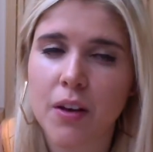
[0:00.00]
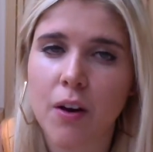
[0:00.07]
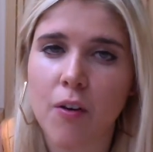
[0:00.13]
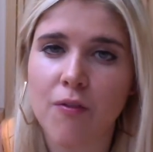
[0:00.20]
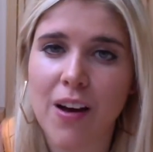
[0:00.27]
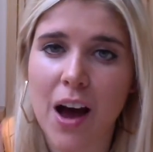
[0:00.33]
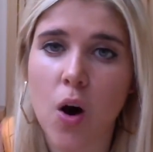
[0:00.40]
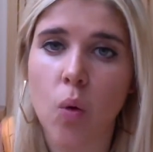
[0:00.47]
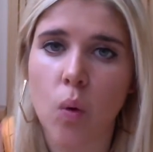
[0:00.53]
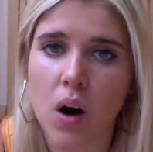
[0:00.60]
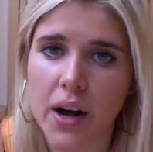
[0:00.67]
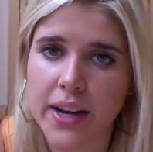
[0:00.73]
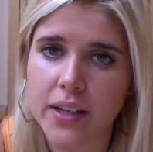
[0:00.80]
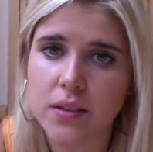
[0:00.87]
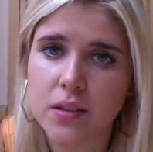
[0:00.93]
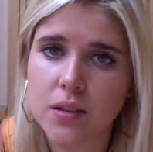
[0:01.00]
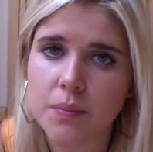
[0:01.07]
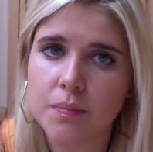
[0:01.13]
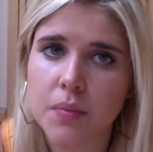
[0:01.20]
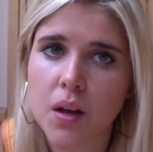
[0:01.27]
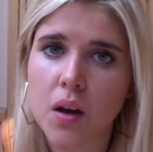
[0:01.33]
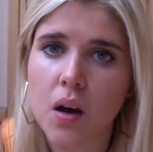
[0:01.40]
vowel-wise,
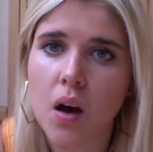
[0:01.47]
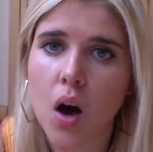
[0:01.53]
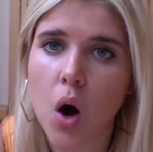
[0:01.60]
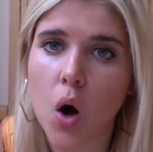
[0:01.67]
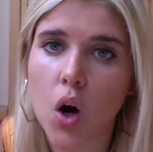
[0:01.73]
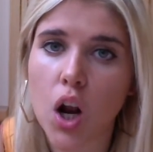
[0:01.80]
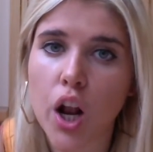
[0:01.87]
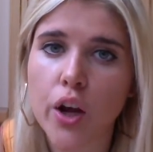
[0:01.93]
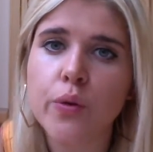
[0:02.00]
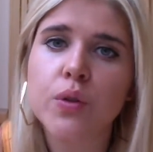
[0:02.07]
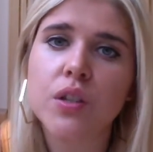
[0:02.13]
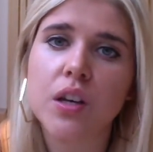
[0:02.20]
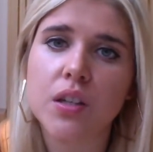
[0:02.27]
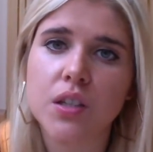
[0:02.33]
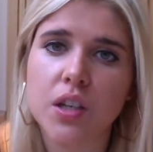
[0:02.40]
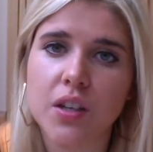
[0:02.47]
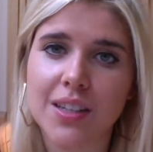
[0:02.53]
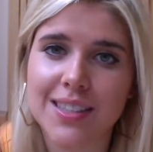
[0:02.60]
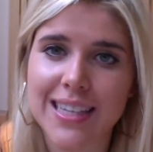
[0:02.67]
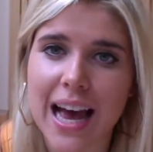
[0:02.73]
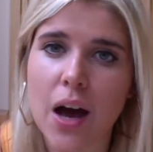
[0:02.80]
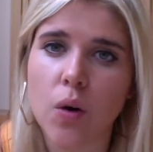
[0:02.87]
are closer to the
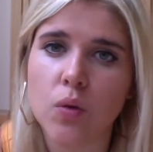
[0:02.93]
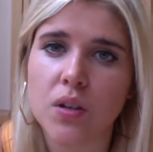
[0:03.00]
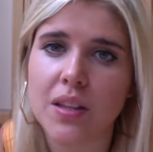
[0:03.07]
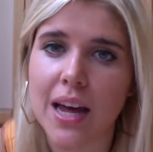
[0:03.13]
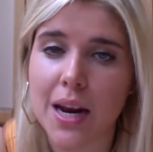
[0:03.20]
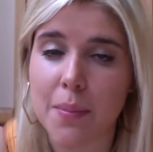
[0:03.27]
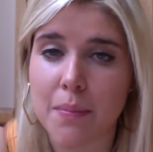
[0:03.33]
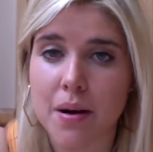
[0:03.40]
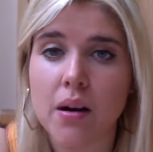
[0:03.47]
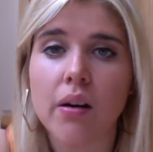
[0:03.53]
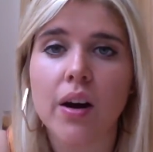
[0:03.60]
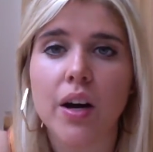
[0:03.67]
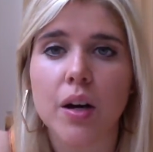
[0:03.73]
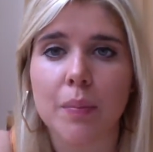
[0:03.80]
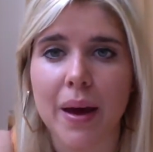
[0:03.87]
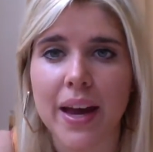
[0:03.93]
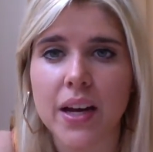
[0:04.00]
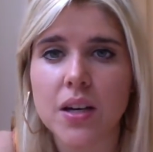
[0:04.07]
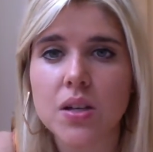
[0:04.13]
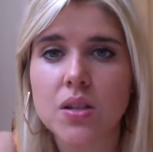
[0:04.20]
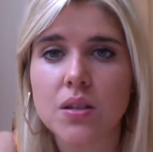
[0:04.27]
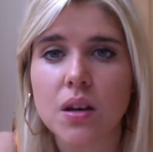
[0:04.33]
sound that an American
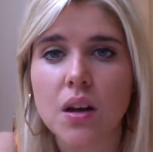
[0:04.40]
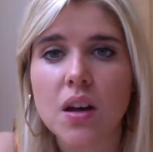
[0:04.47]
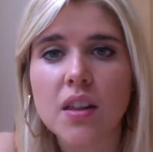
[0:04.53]
makes